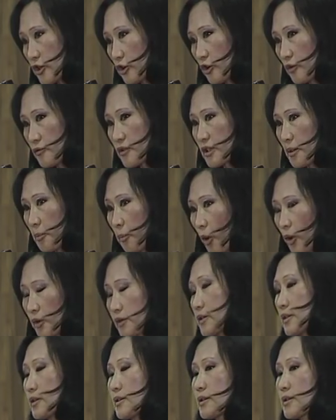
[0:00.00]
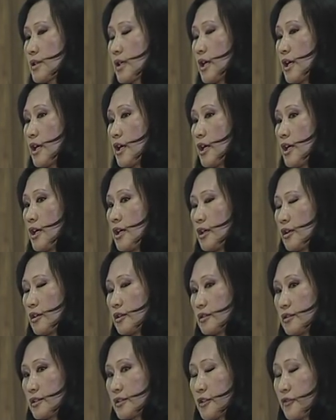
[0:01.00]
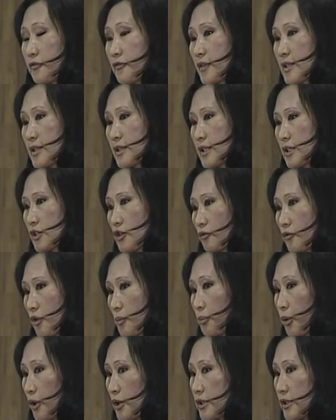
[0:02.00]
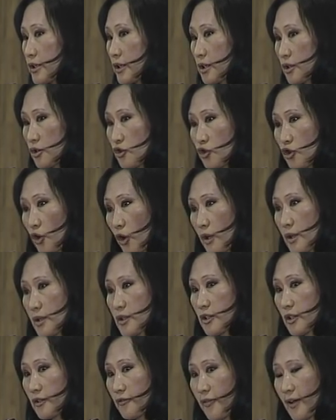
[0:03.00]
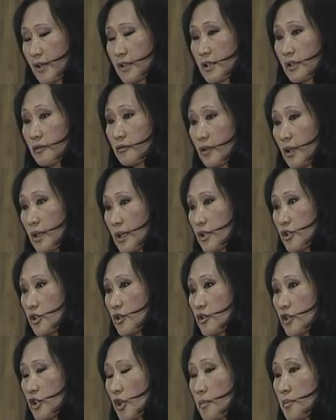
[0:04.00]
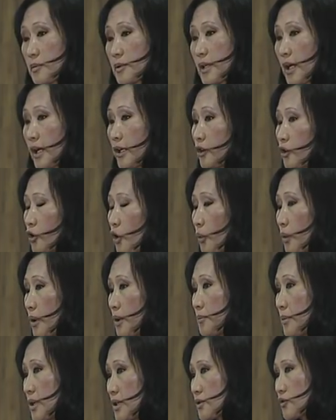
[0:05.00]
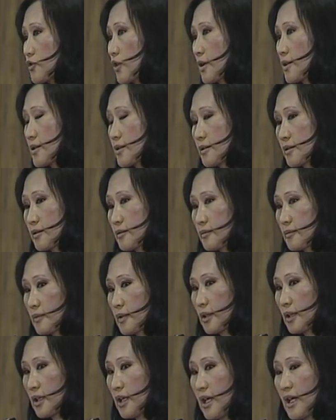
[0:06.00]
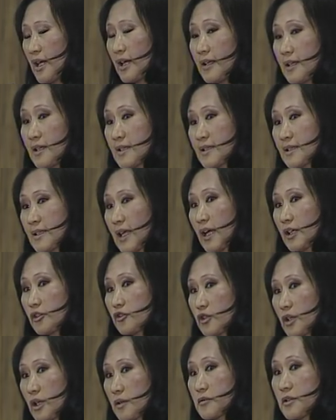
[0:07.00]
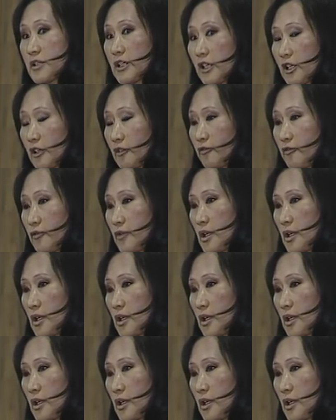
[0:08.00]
of supporters, differences of a political choice affecting relationships, and growing mistrust. It is sad to observe